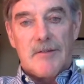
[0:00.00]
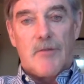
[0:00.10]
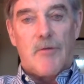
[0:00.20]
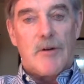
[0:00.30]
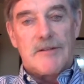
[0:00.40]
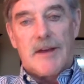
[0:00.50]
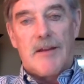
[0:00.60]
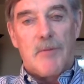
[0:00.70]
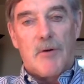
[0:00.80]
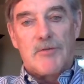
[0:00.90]
So if one
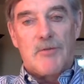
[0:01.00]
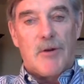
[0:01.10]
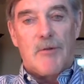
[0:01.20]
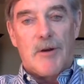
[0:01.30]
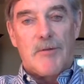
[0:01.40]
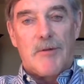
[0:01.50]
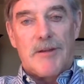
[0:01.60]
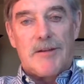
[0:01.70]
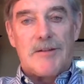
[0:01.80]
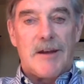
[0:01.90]
side of the boat's rowing one
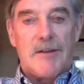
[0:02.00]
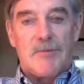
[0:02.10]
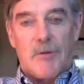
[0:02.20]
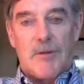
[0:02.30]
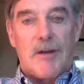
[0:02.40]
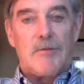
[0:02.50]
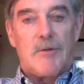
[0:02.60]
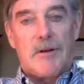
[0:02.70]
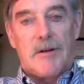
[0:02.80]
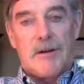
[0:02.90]
way and the other side's rowing the
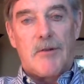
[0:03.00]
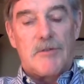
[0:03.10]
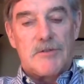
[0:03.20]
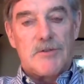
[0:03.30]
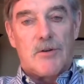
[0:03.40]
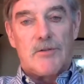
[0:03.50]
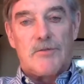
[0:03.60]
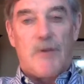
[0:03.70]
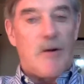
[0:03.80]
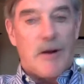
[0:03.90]
other way, you're going to go in
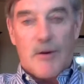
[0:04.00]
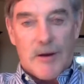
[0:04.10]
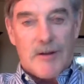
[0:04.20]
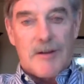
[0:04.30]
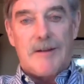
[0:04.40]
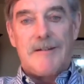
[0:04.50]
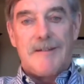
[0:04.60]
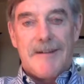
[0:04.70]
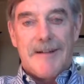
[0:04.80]
circles very quickly.